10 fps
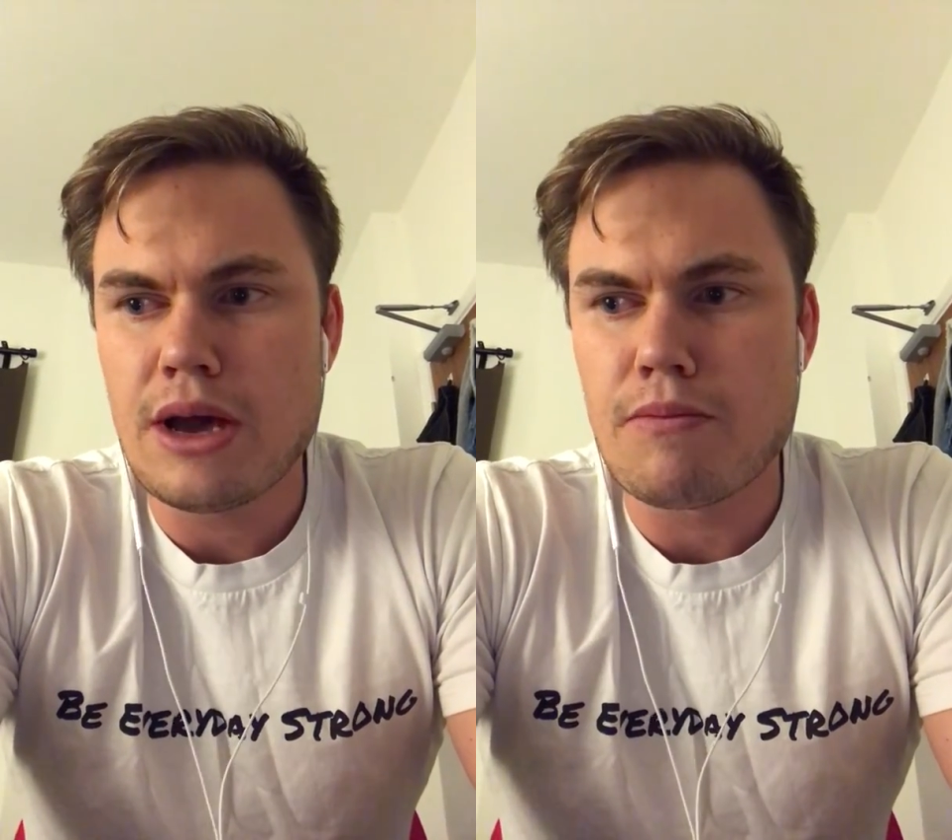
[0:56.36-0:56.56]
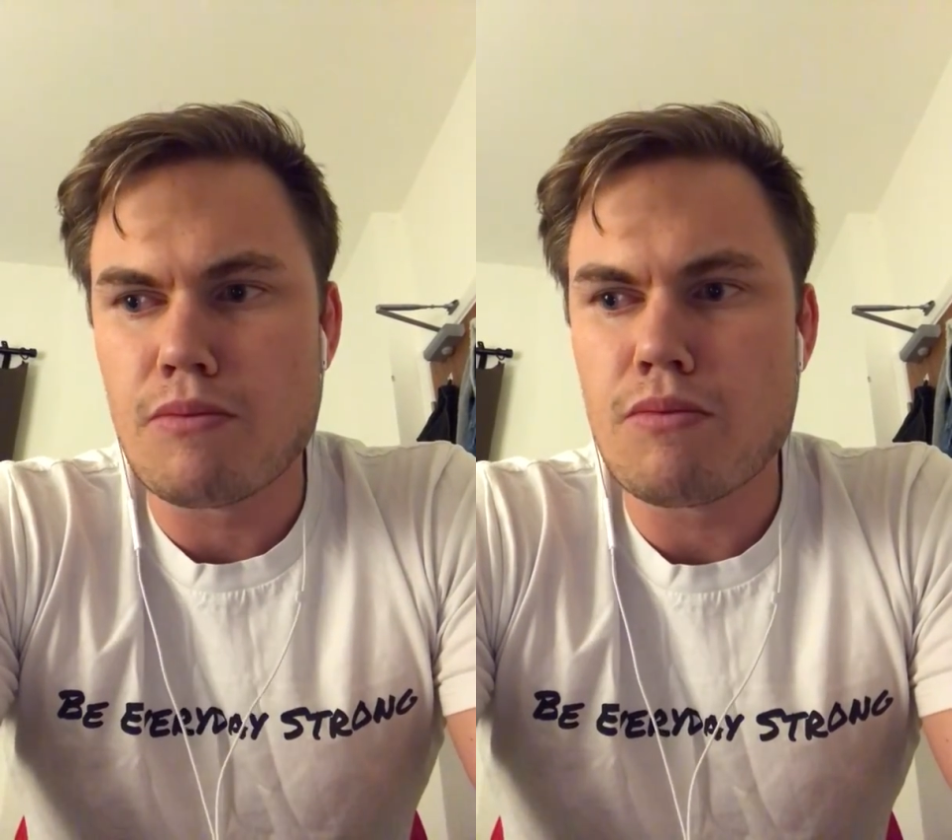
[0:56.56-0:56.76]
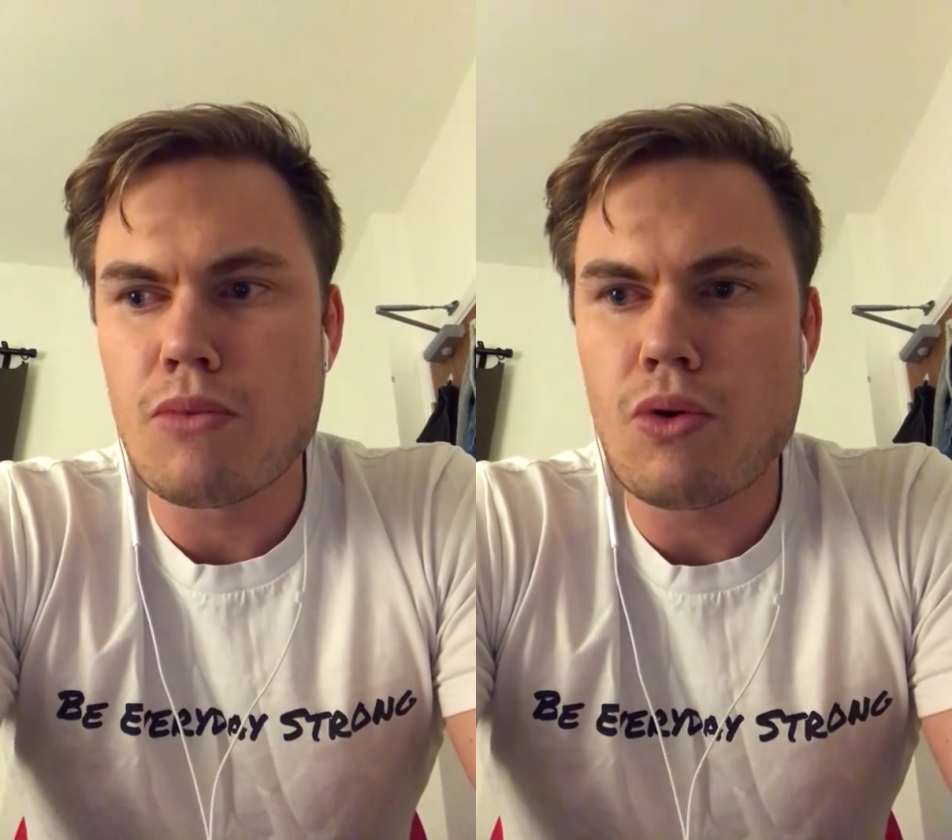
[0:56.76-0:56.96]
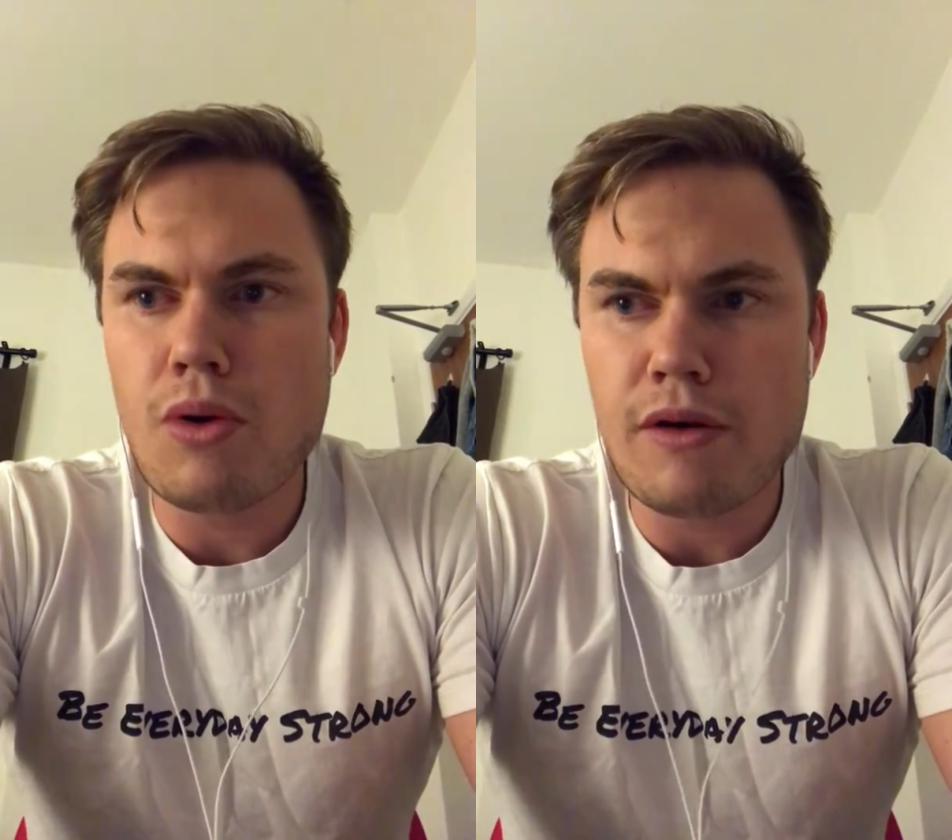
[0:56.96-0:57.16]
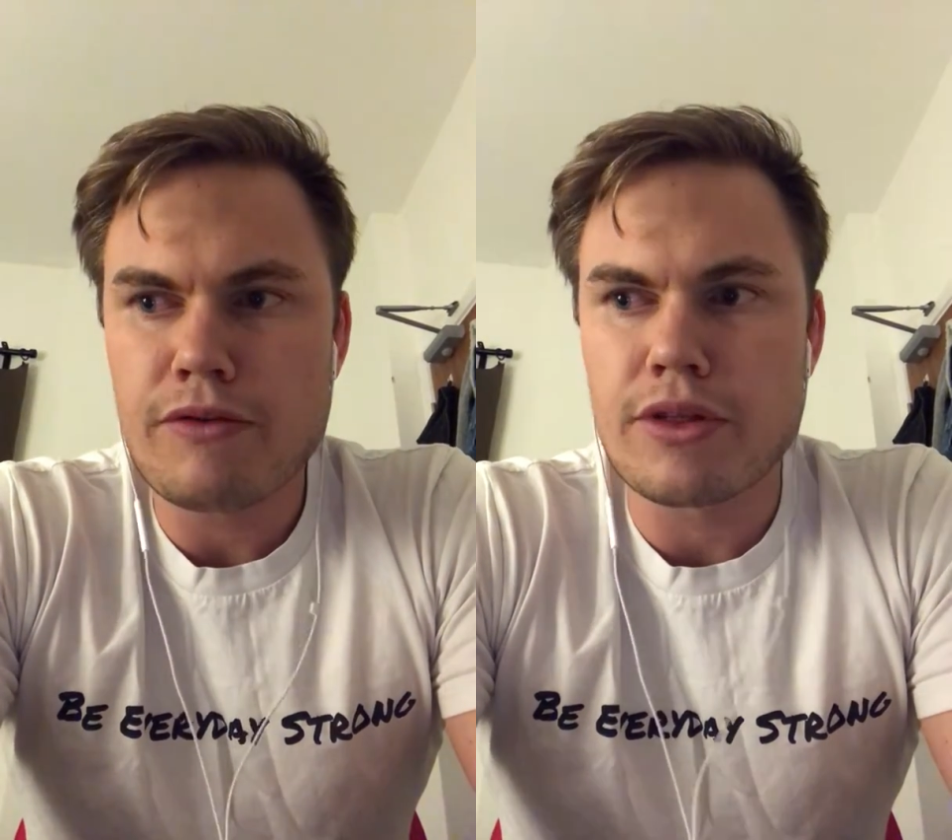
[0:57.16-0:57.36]

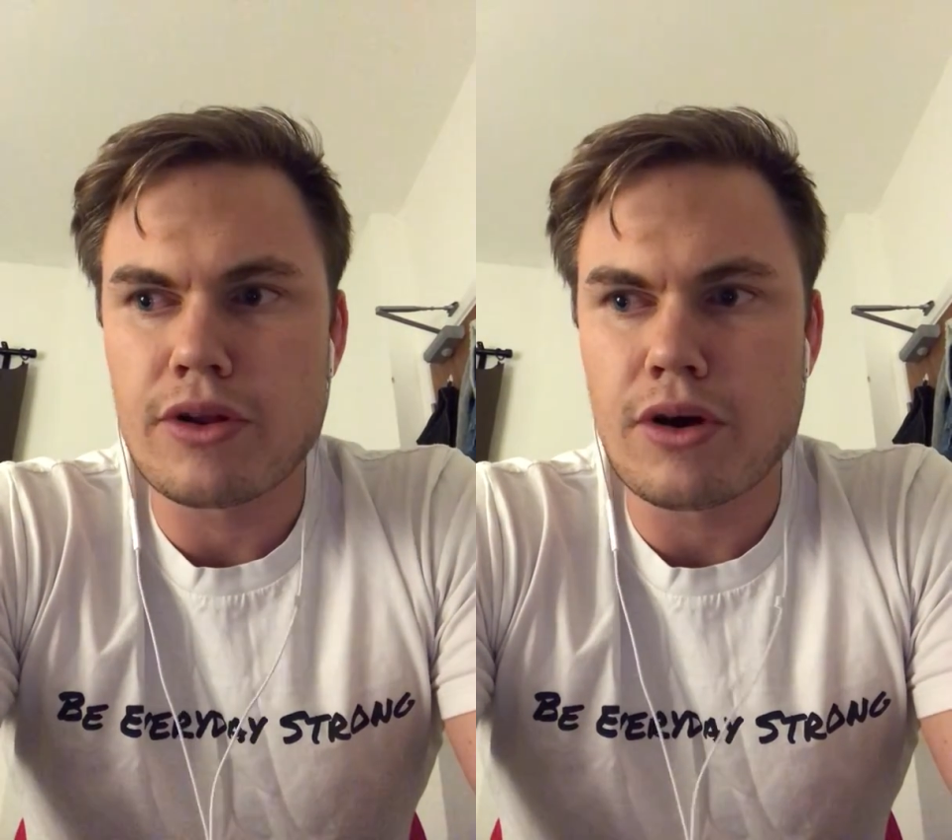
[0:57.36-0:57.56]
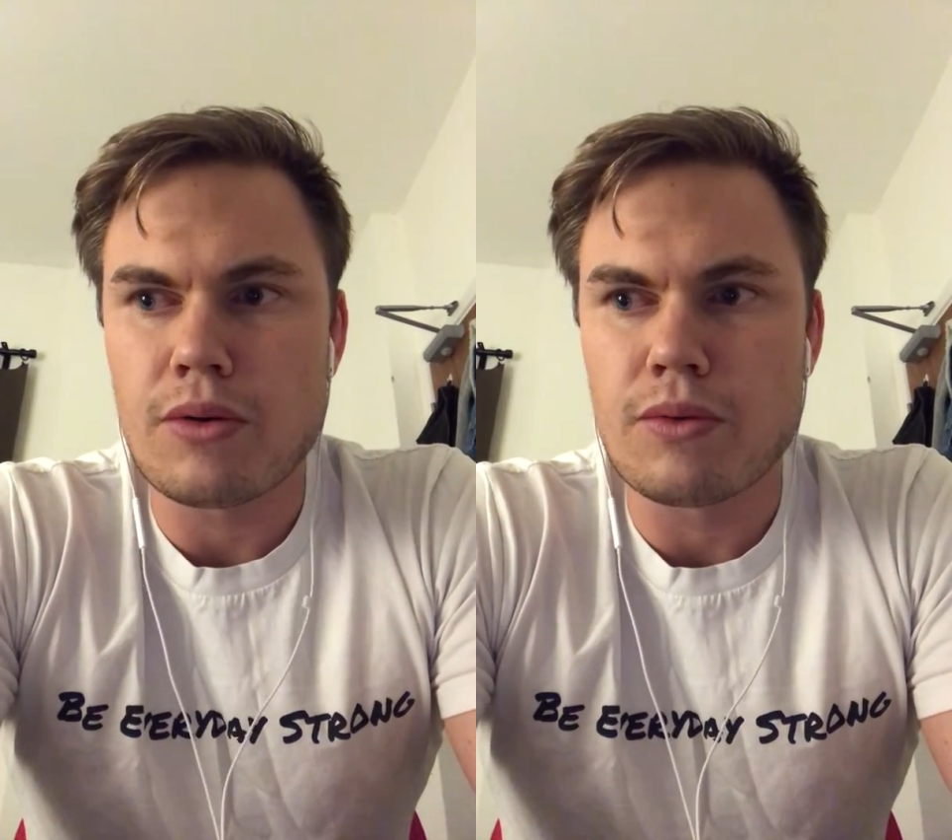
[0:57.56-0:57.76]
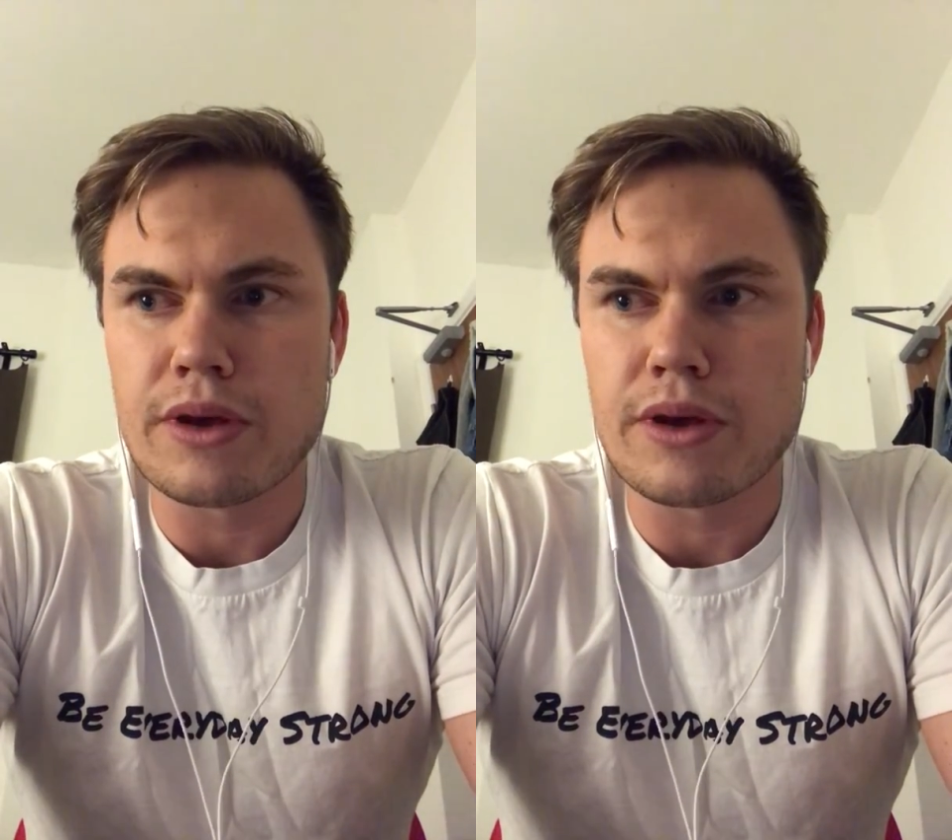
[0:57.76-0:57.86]
more often than not,